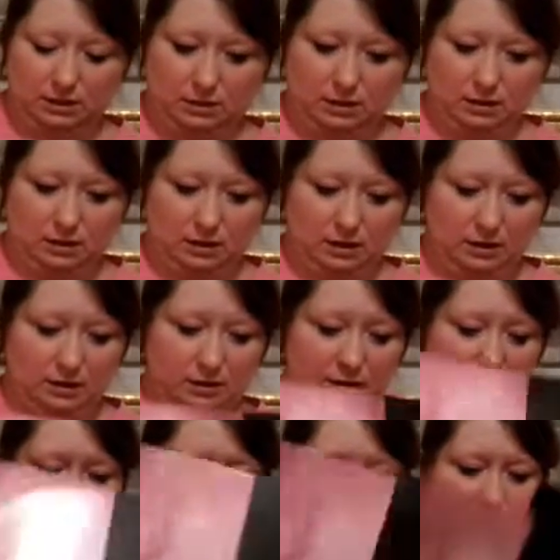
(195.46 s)
the uh,
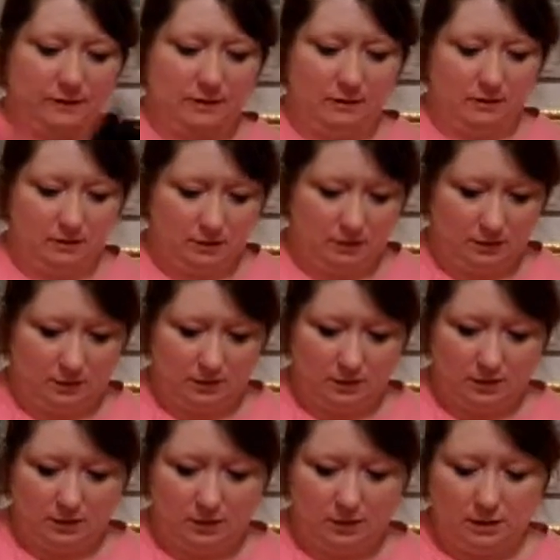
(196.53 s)
cover,
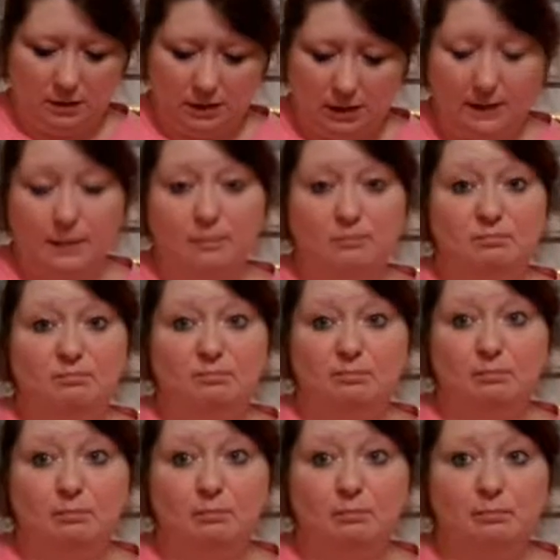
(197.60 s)
and the
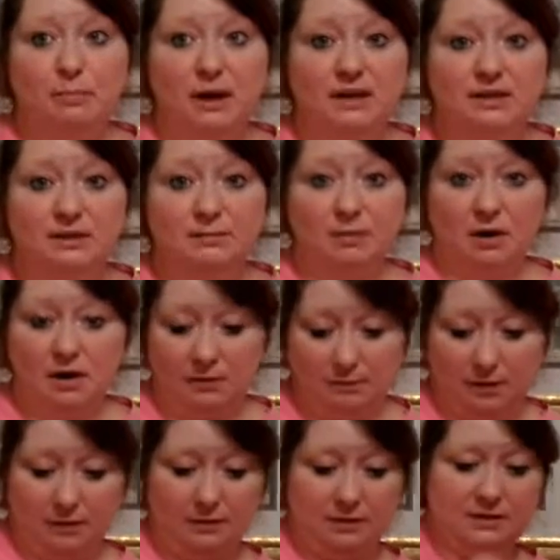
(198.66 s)
best part
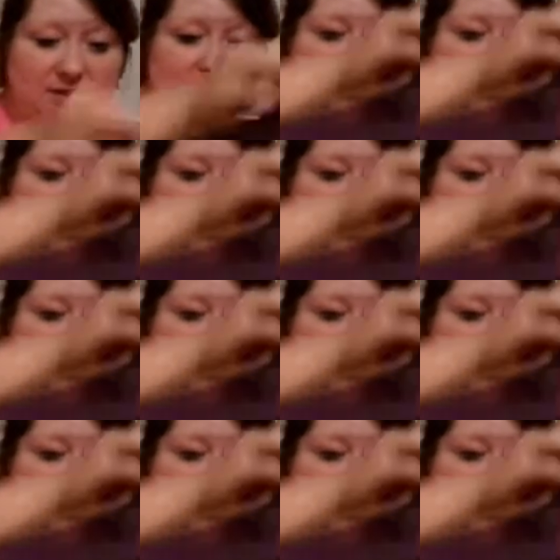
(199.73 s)
about this